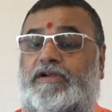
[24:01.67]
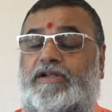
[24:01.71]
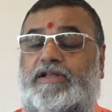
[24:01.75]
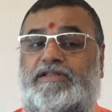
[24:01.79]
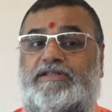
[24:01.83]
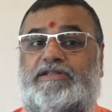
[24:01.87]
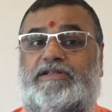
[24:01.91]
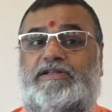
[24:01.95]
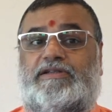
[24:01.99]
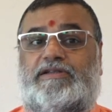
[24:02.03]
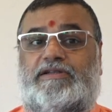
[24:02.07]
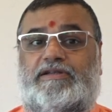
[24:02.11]

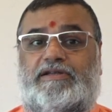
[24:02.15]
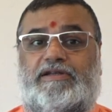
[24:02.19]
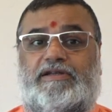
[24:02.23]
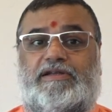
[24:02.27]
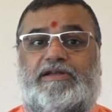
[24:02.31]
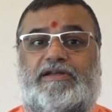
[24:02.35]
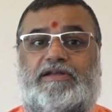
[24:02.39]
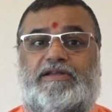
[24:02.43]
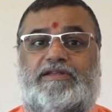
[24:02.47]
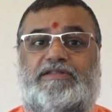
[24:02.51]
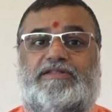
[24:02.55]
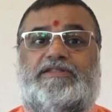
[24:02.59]
does it
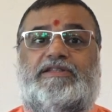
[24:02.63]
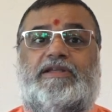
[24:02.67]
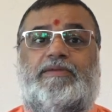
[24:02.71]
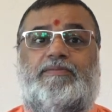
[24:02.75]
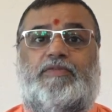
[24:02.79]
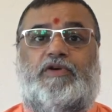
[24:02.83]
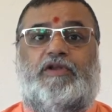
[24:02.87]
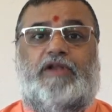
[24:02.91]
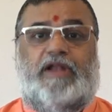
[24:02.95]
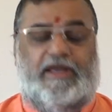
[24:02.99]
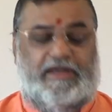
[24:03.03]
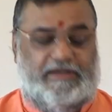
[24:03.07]

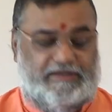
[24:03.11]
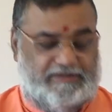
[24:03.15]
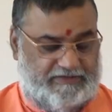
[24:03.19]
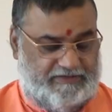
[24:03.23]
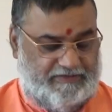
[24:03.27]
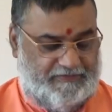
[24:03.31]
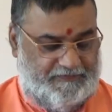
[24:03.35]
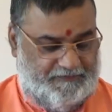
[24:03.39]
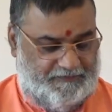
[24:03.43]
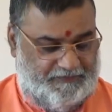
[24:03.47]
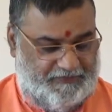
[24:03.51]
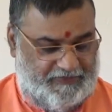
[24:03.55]

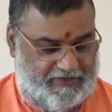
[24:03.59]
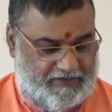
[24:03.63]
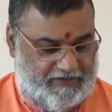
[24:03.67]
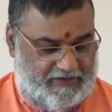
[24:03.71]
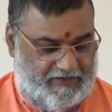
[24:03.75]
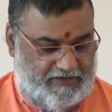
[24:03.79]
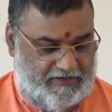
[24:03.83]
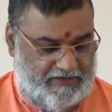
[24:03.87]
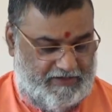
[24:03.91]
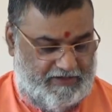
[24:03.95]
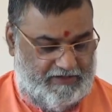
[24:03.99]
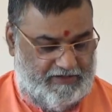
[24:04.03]
symbolize?
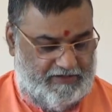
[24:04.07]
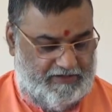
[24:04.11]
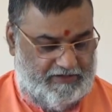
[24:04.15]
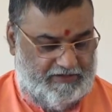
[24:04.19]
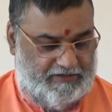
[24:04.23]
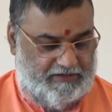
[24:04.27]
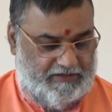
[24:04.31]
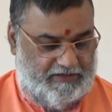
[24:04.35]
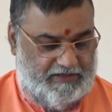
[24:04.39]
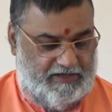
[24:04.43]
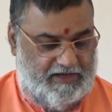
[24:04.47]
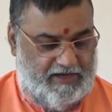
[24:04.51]

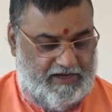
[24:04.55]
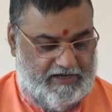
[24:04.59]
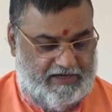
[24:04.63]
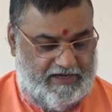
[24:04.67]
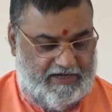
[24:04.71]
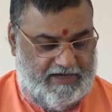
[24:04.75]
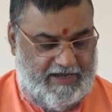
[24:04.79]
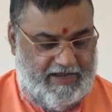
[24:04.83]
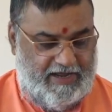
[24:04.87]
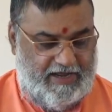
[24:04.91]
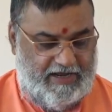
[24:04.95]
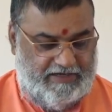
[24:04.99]

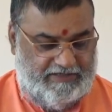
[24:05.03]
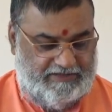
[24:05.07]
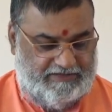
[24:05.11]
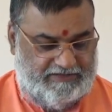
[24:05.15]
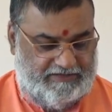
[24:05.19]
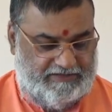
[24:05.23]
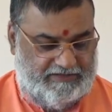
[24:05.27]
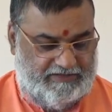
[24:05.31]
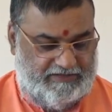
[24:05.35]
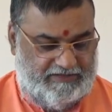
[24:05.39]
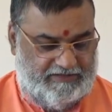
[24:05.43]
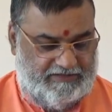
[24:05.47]

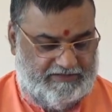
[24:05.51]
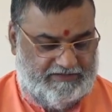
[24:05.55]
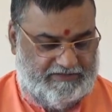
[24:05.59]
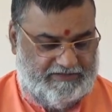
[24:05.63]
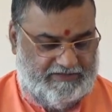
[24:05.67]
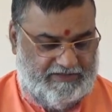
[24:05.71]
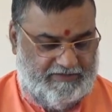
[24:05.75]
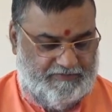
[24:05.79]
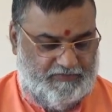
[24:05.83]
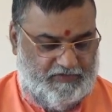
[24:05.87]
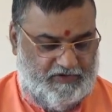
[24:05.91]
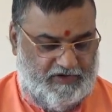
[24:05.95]
Legs
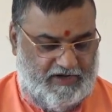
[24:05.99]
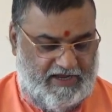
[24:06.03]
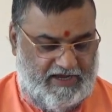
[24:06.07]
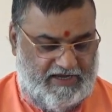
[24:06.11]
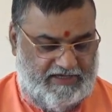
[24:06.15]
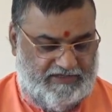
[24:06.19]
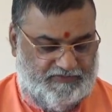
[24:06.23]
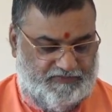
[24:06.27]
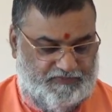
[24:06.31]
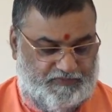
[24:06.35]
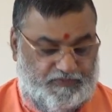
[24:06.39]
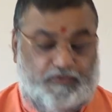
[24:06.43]

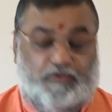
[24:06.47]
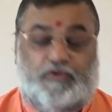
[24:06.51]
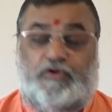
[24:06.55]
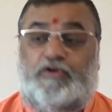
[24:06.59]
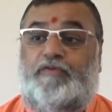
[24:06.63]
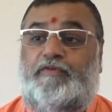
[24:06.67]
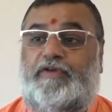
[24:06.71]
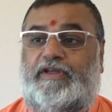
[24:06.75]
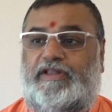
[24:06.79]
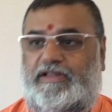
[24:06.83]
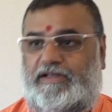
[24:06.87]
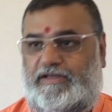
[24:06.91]
symbolize
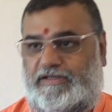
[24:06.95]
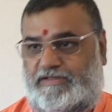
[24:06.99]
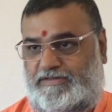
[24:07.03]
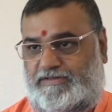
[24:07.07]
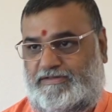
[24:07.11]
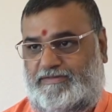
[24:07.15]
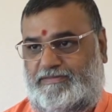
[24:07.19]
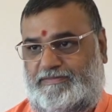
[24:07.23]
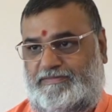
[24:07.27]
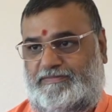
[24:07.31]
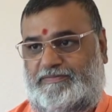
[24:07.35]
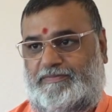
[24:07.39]
4
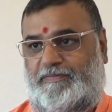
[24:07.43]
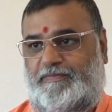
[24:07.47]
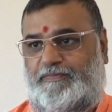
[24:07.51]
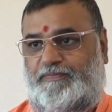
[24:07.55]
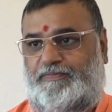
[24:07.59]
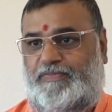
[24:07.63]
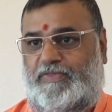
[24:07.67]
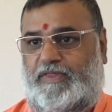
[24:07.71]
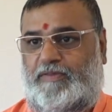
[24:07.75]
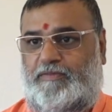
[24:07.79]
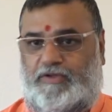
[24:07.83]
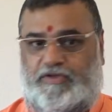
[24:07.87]
Vedas,
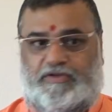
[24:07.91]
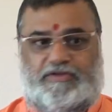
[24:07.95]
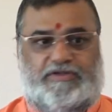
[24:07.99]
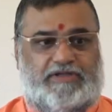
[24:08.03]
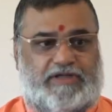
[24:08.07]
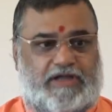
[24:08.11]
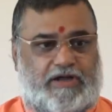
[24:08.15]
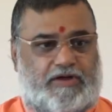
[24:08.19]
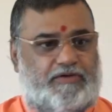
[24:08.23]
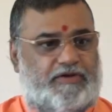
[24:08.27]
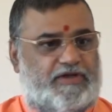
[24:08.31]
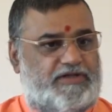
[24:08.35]
because
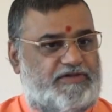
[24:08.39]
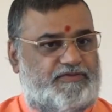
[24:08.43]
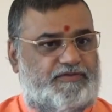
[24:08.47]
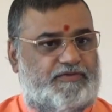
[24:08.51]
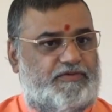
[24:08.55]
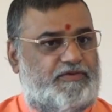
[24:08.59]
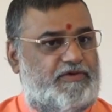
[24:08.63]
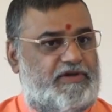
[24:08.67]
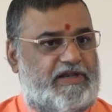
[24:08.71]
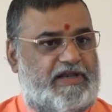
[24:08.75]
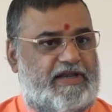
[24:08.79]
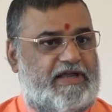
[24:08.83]
cow has
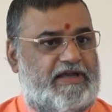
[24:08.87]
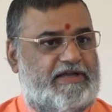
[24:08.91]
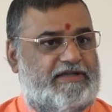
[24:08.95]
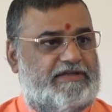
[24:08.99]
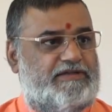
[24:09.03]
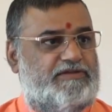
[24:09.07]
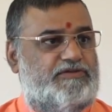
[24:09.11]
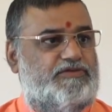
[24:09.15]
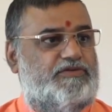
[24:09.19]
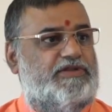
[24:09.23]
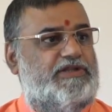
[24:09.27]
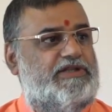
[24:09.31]
4
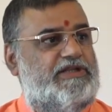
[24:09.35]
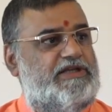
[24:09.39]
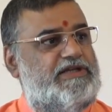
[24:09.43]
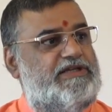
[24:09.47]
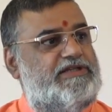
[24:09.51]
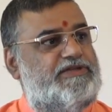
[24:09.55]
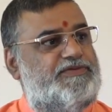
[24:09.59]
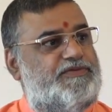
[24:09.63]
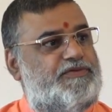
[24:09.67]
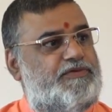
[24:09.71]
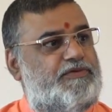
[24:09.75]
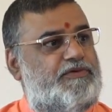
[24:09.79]
legs. So,
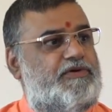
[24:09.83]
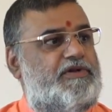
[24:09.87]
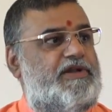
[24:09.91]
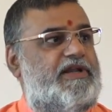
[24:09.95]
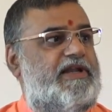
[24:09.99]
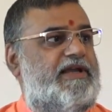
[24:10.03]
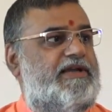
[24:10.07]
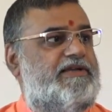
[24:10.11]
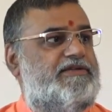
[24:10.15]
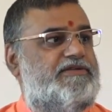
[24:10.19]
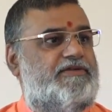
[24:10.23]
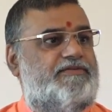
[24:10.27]
these 4
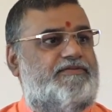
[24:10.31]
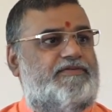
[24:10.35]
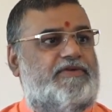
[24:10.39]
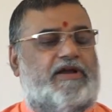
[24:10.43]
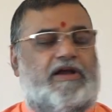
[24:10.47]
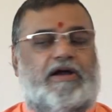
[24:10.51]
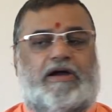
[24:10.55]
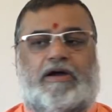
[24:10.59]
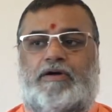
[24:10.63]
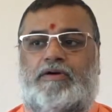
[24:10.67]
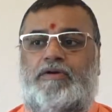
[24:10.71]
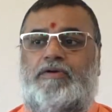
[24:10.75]
legs of
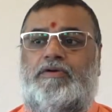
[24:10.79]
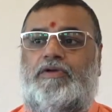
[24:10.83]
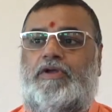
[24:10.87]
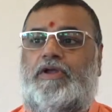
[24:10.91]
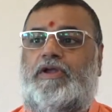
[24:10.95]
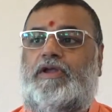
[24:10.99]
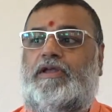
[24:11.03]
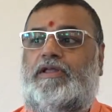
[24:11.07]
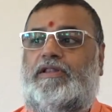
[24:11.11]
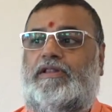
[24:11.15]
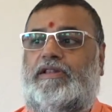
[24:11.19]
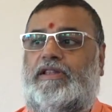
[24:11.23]
cow,
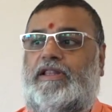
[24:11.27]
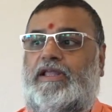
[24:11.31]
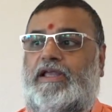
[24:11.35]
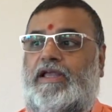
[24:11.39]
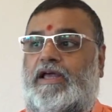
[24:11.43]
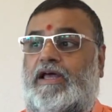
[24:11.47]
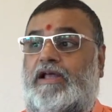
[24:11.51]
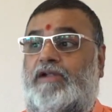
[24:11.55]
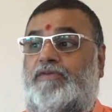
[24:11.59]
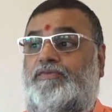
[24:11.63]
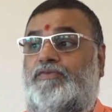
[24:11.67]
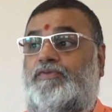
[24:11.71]
they
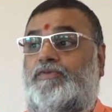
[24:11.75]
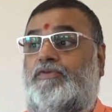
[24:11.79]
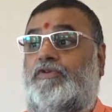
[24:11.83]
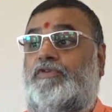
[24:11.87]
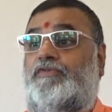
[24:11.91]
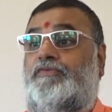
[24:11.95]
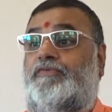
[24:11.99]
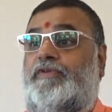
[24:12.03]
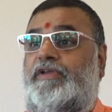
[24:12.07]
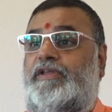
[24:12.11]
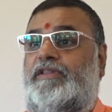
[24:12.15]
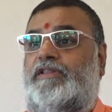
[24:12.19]
are
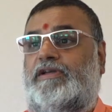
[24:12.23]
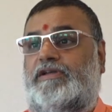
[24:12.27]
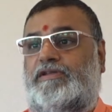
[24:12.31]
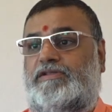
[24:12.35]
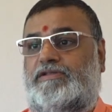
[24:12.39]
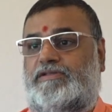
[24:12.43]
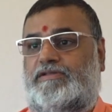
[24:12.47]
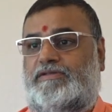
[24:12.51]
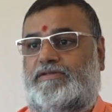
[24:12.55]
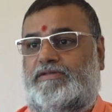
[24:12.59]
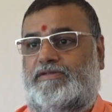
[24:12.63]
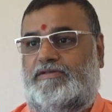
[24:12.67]
4
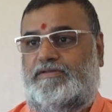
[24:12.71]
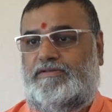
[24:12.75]
Vedas.